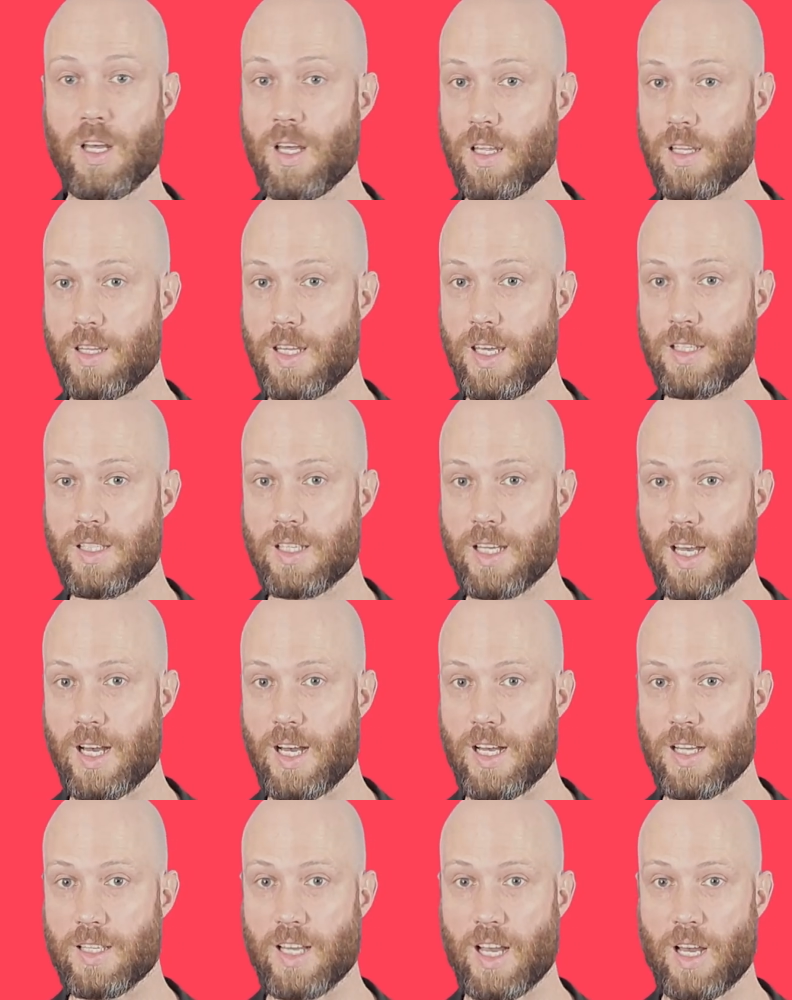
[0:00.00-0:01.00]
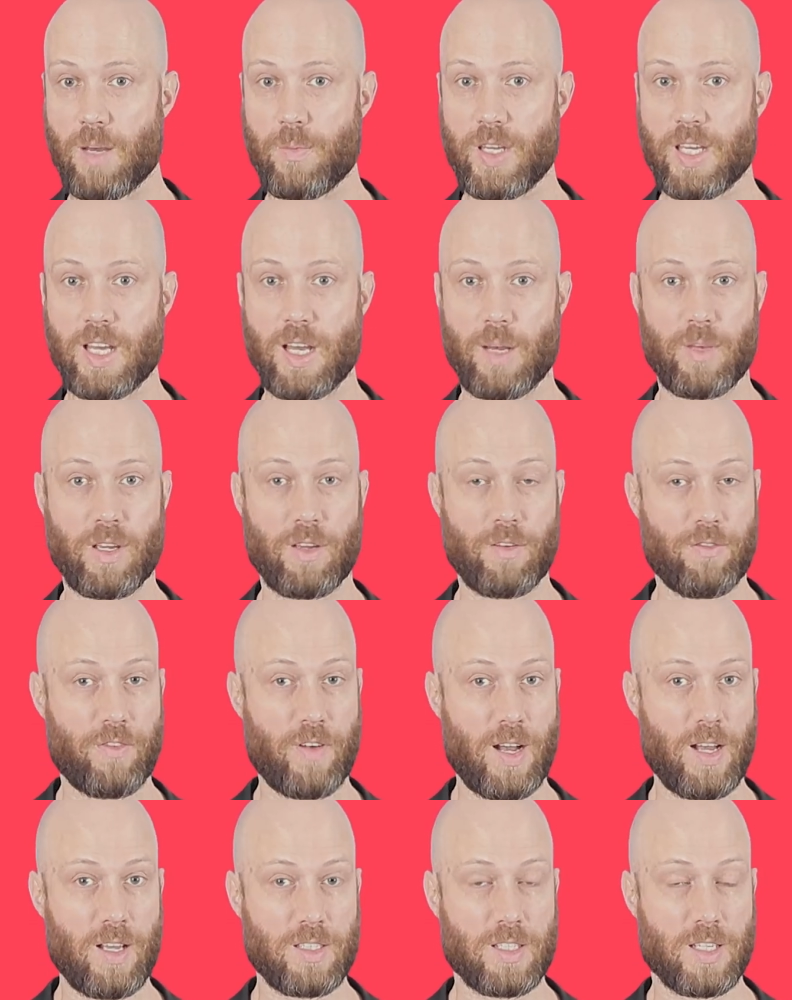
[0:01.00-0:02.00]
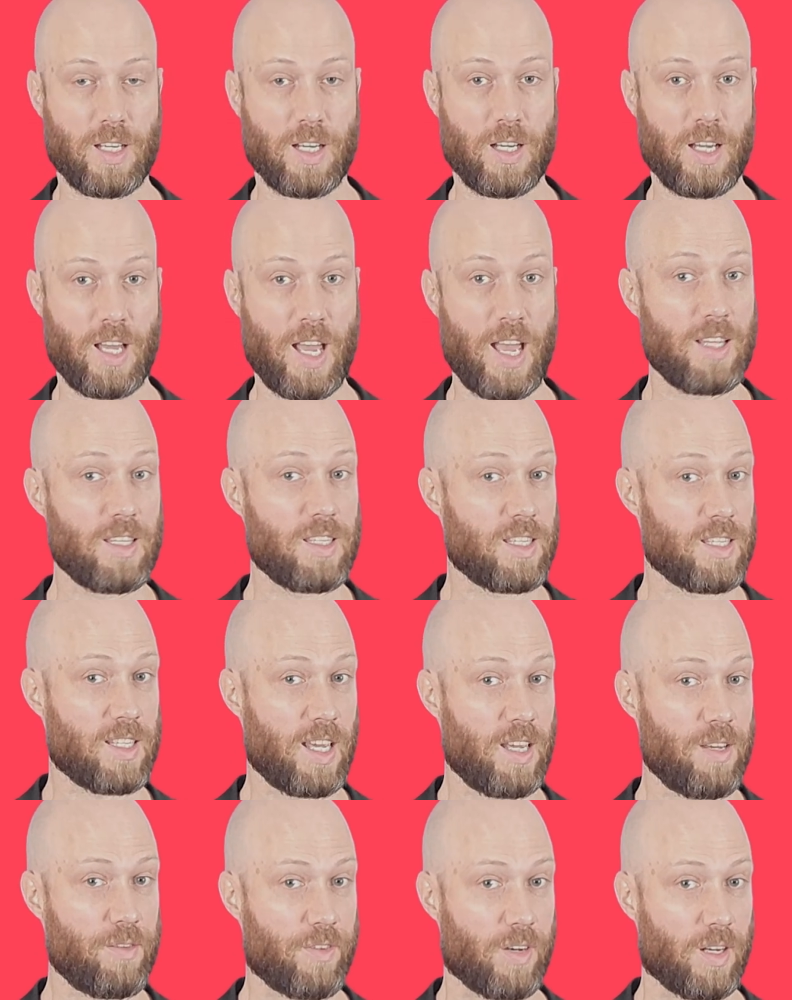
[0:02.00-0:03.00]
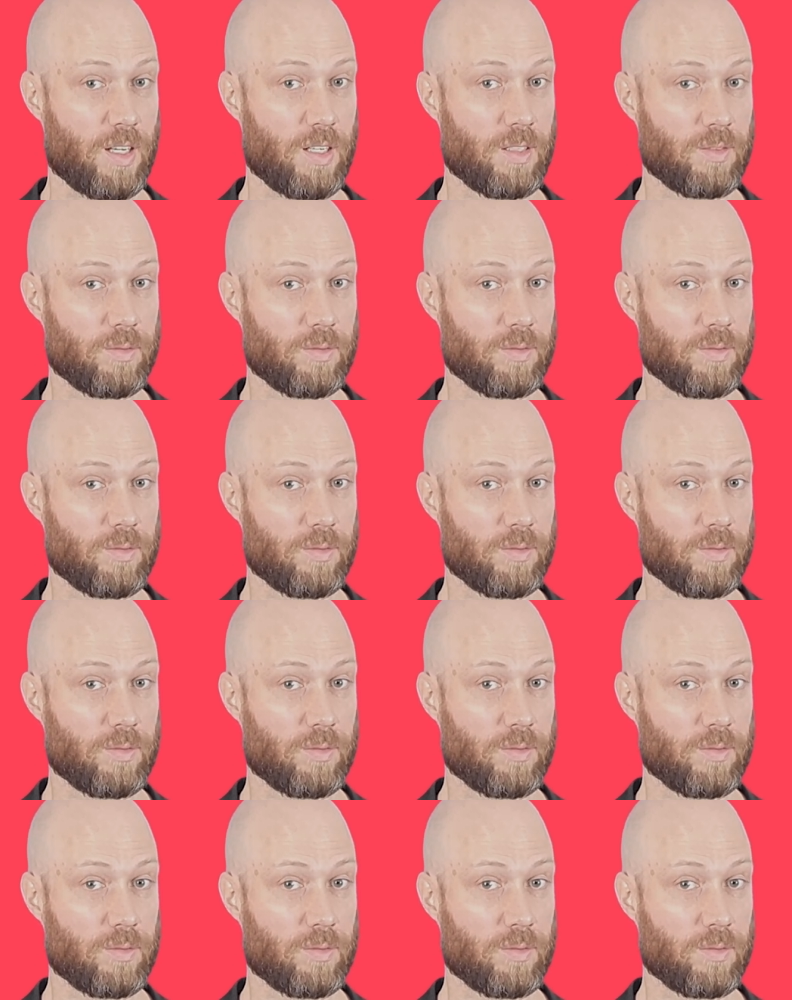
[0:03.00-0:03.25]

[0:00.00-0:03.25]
These cars are becoming faster and safer.